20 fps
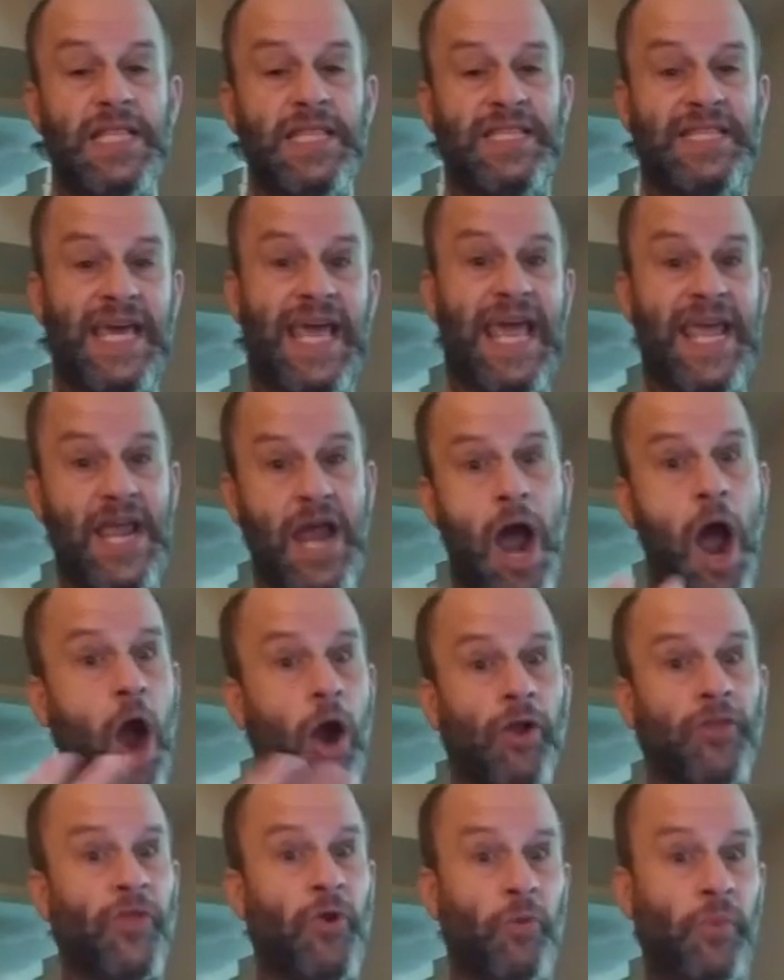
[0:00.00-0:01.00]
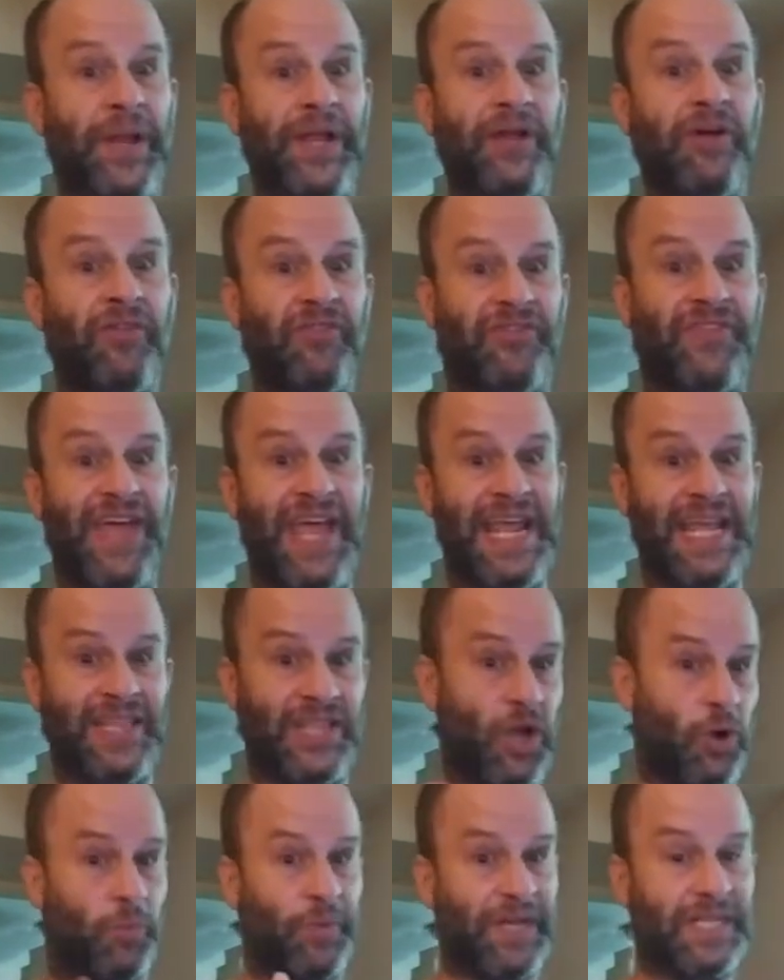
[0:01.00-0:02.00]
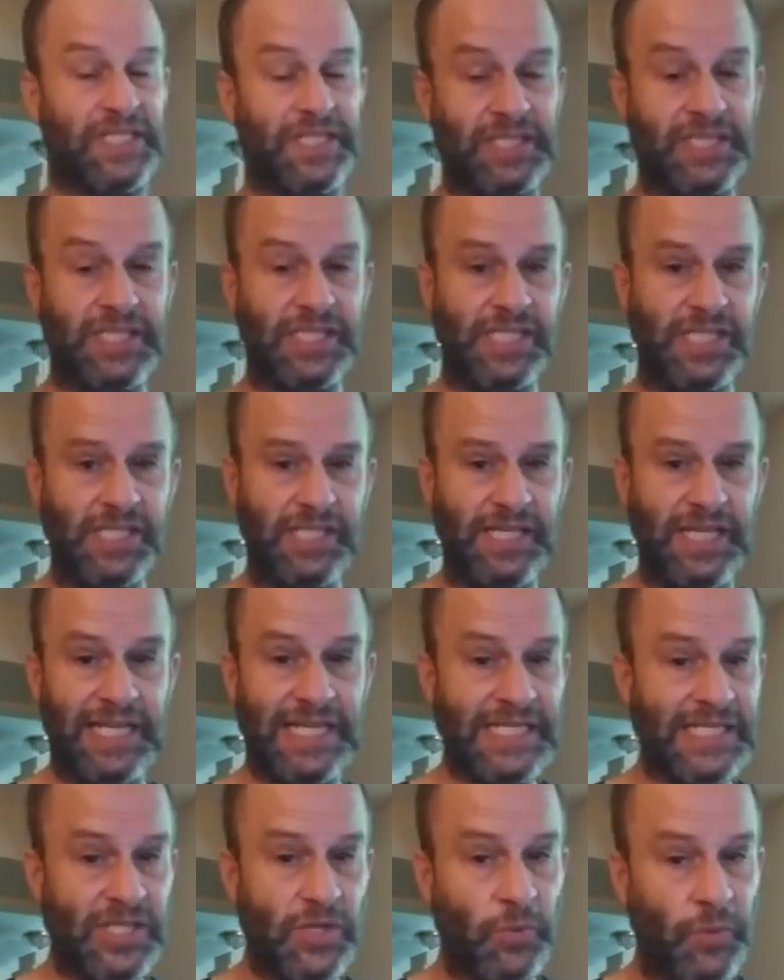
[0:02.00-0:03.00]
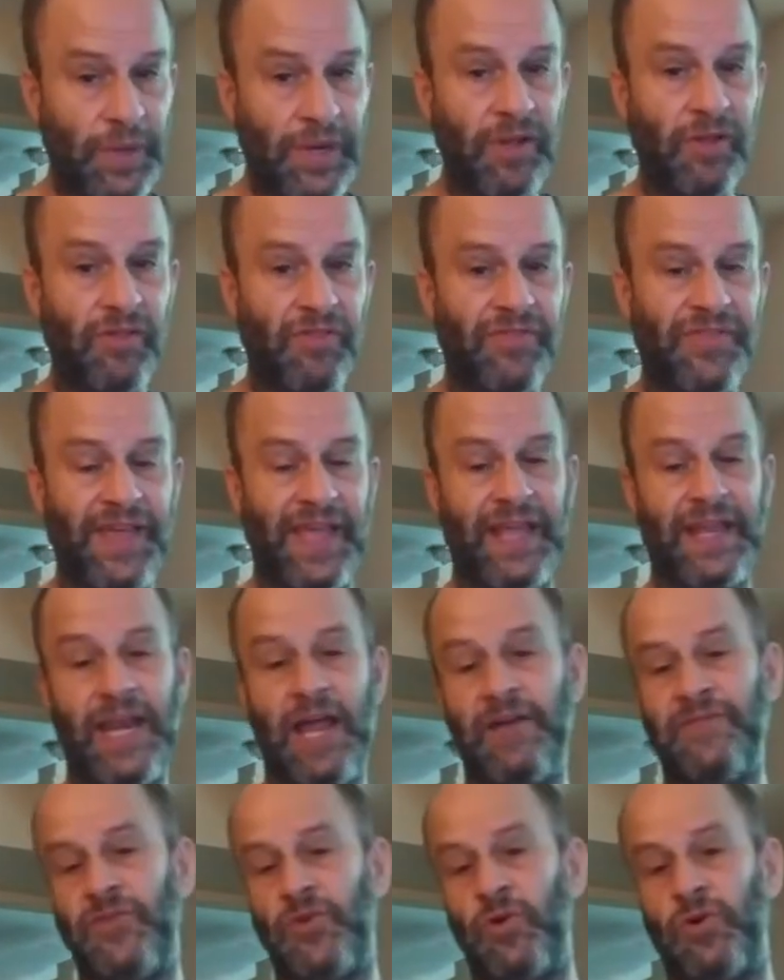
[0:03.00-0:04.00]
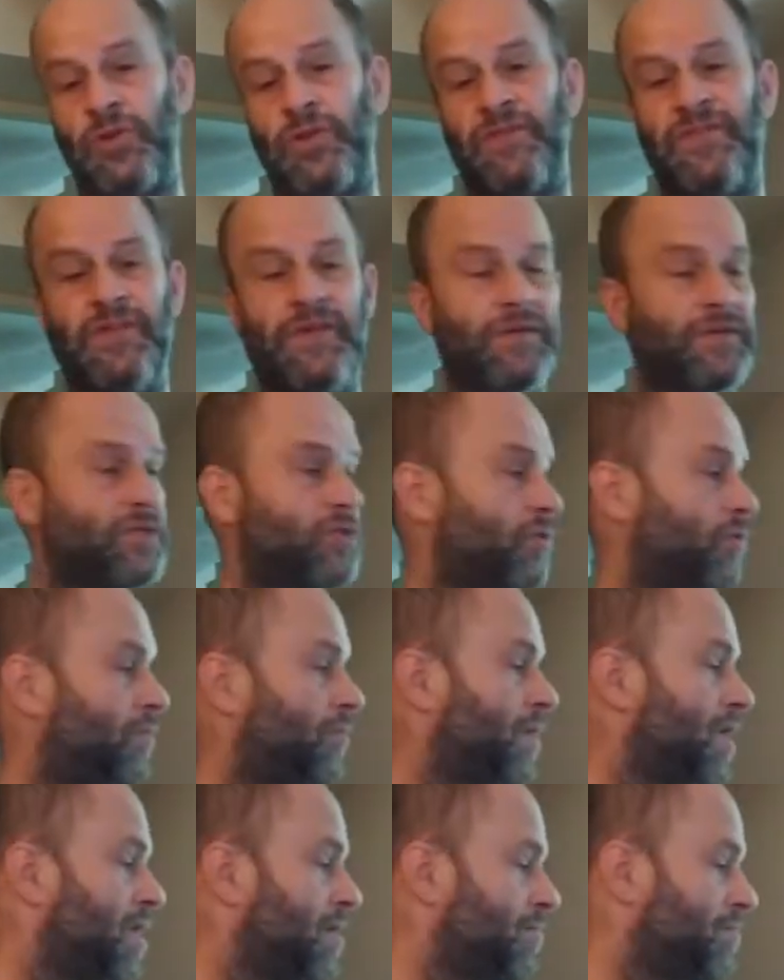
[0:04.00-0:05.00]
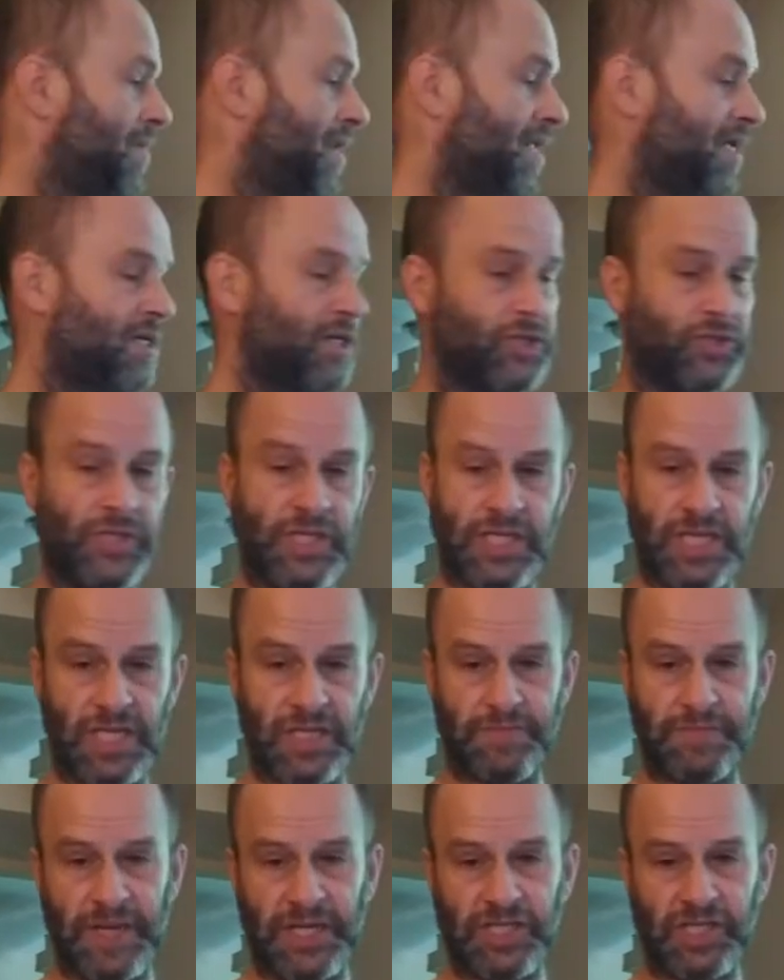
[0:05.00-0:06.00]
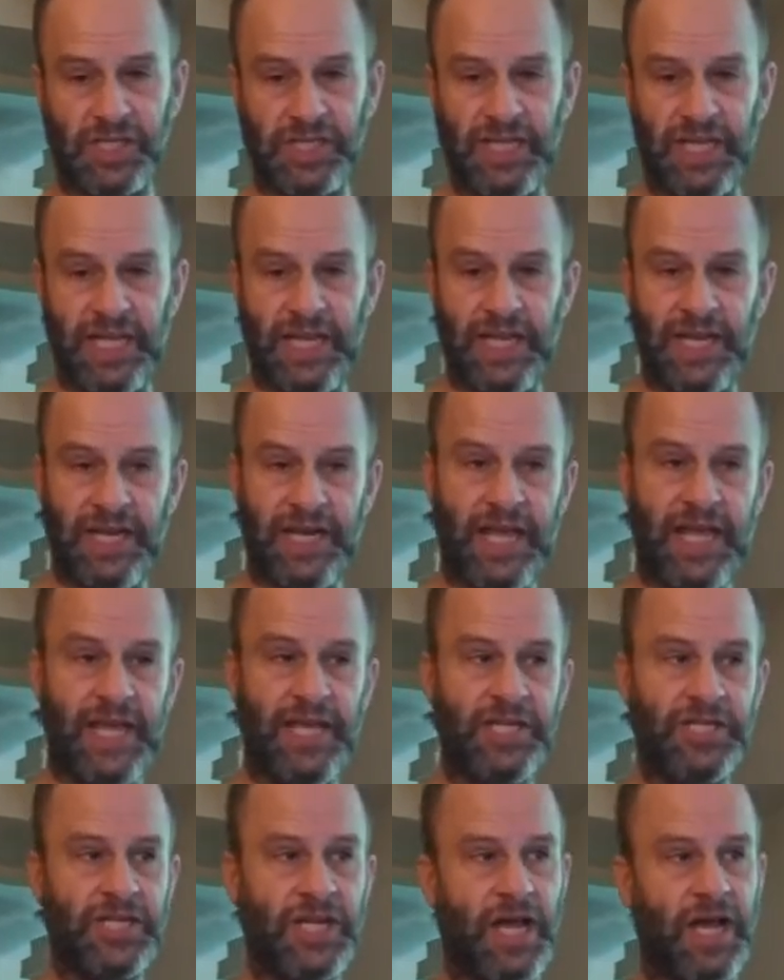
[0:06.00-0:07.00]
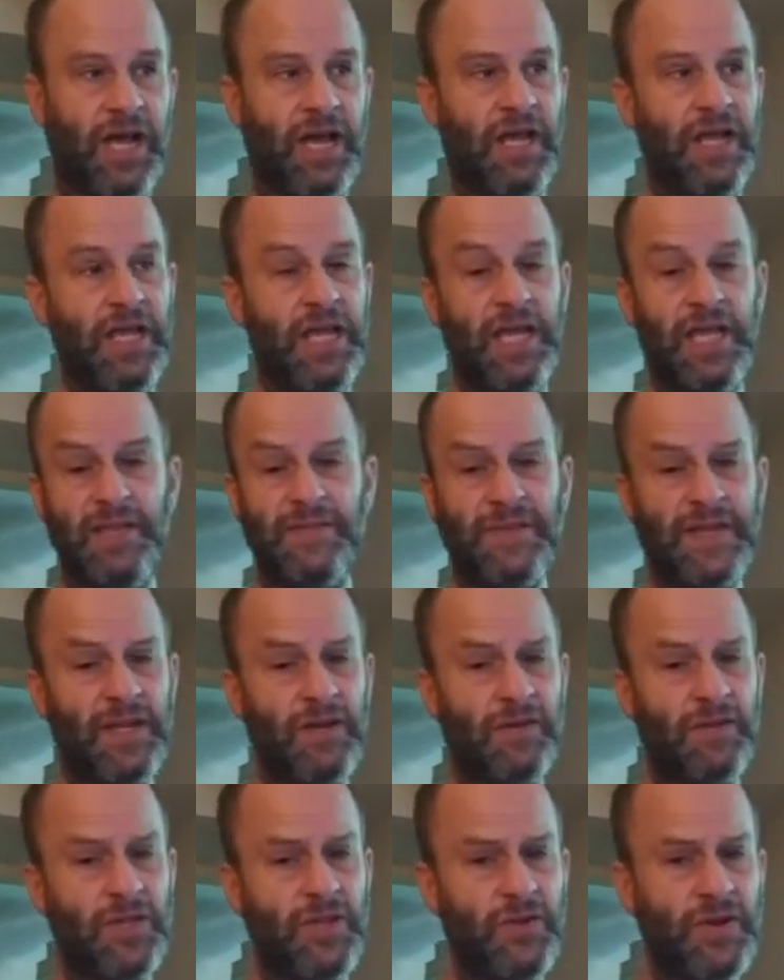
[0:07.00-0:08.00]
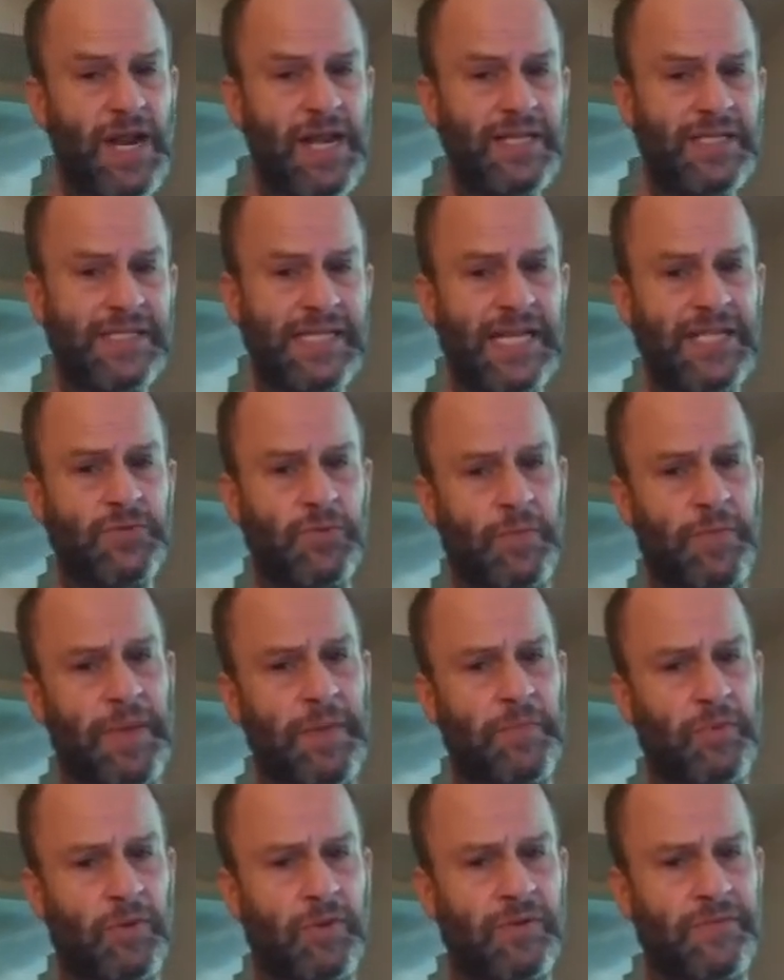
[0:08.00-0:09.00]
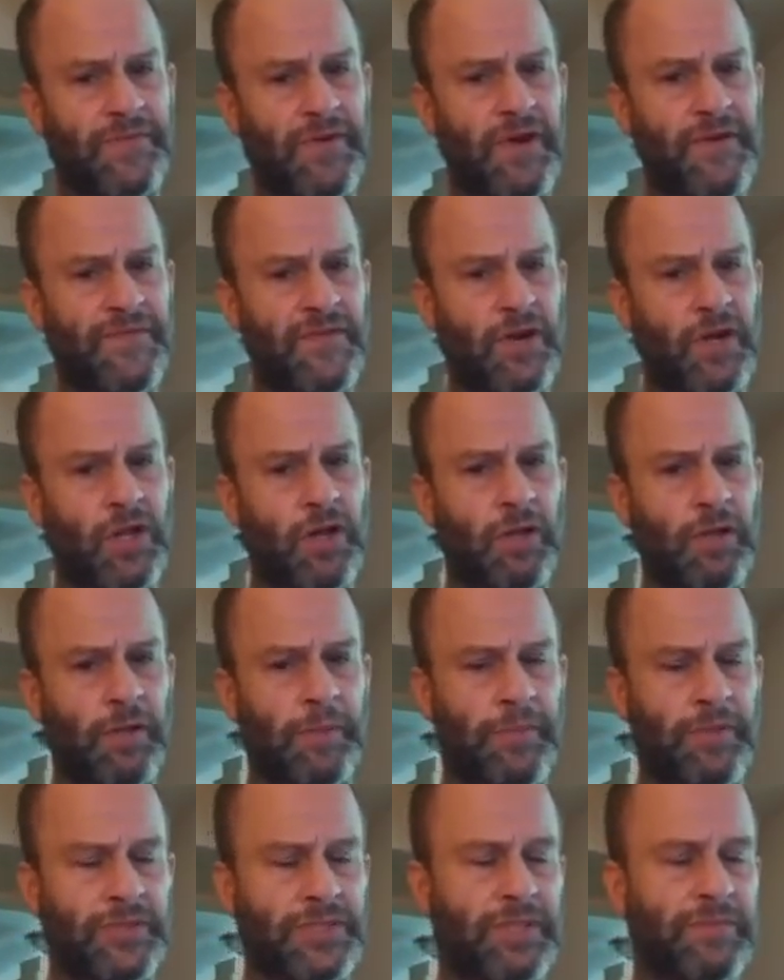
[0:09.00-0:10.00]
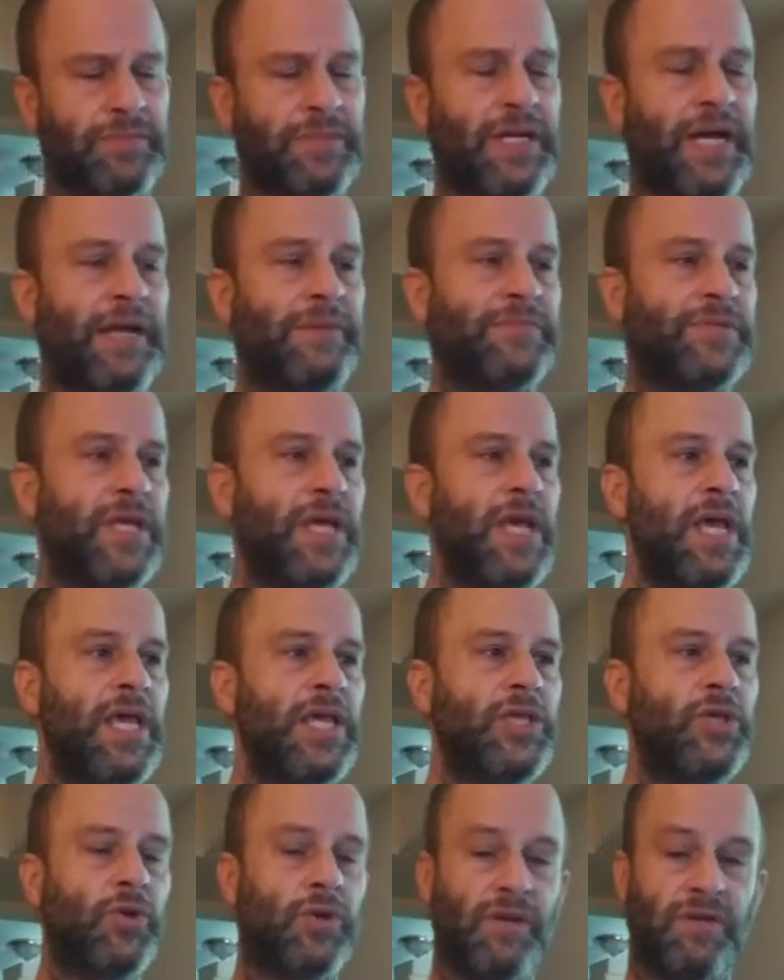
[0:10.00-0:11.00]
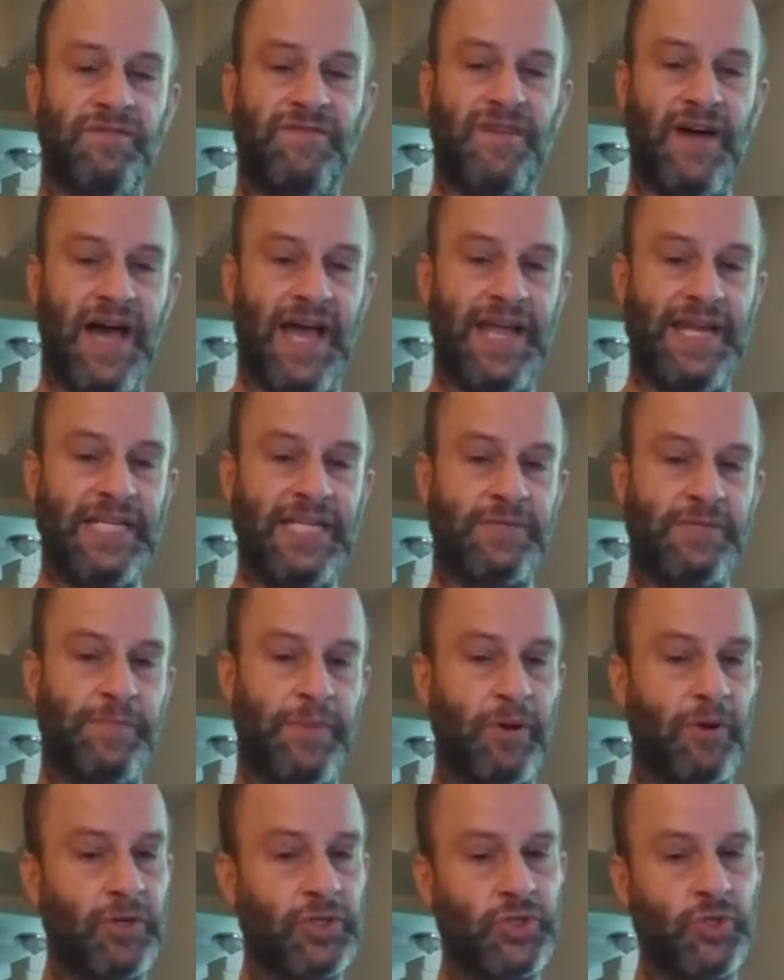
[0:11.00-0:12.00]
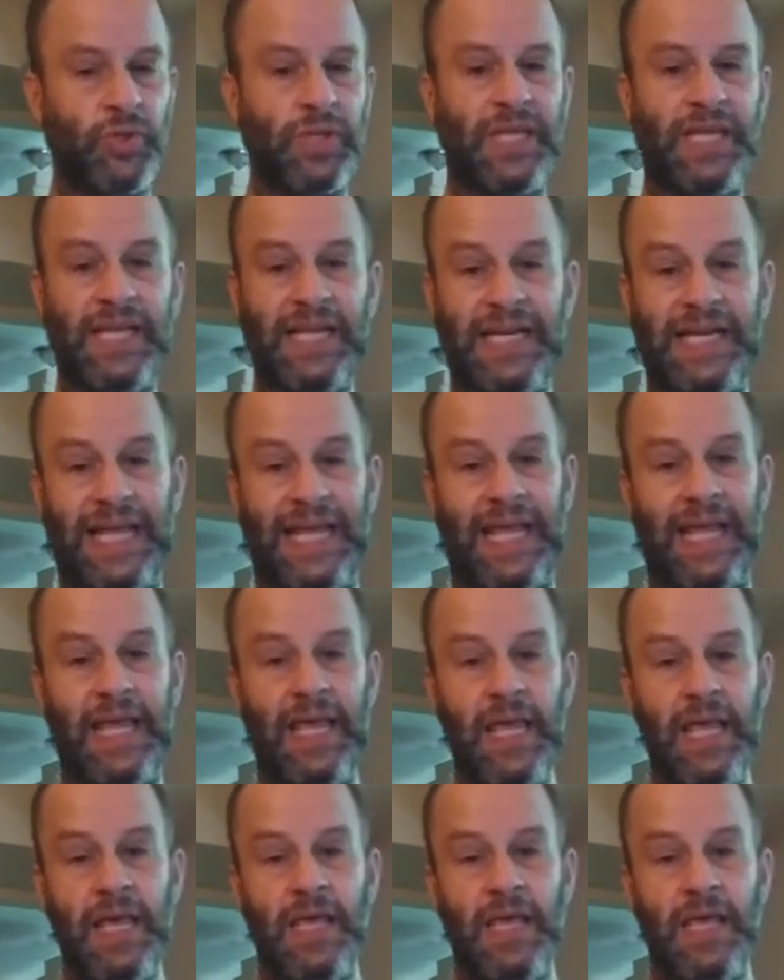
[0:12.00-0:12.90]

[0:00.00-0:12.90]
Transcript: they are the real thing. Their religion is the real thing. Now, if you go to, the, to many countries, especially in Asia, even here in the United States, where people are very, very gullible sometimes, you can find spiritual healing.